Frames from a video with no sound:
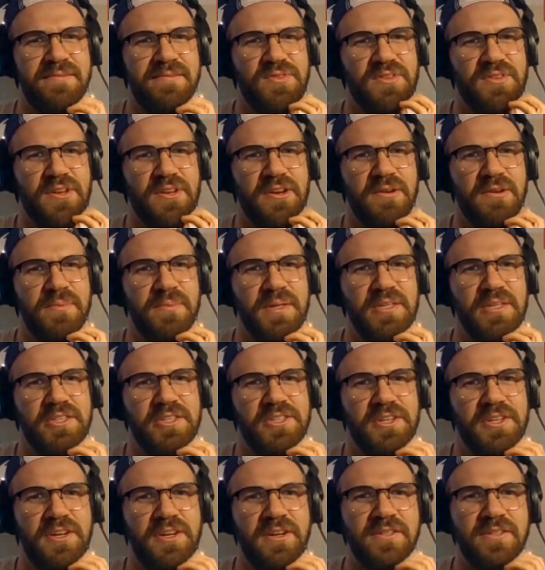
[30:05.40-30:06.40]
Slaughter
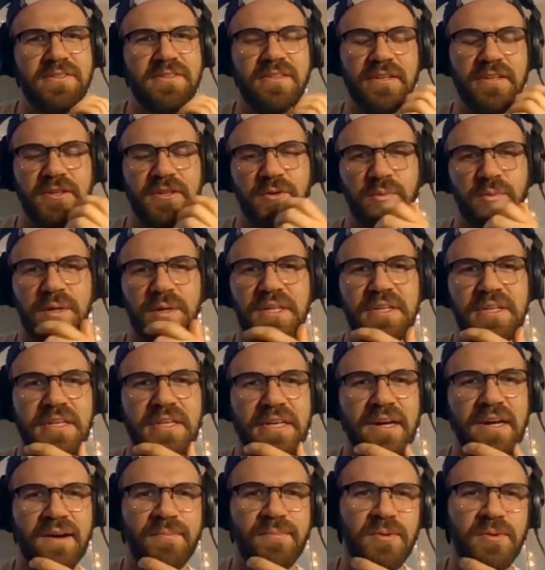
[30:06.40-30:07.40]
Beach Dog, the new
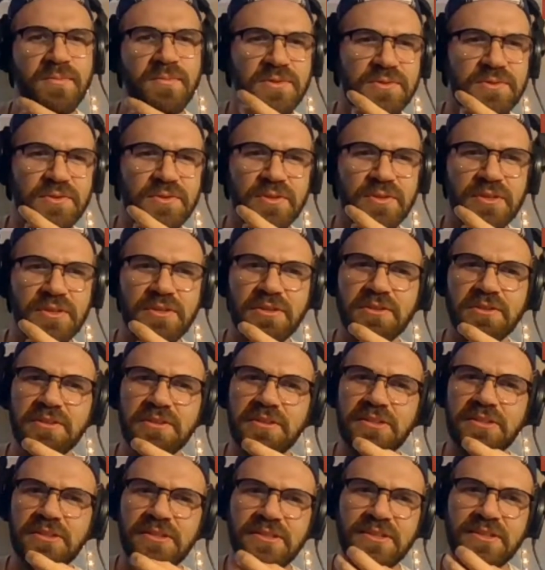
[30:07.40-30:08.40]
Whitney album's really
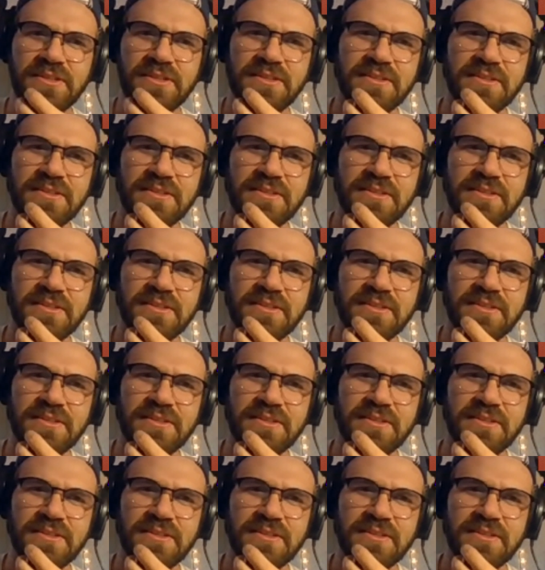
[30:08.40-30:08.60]
good.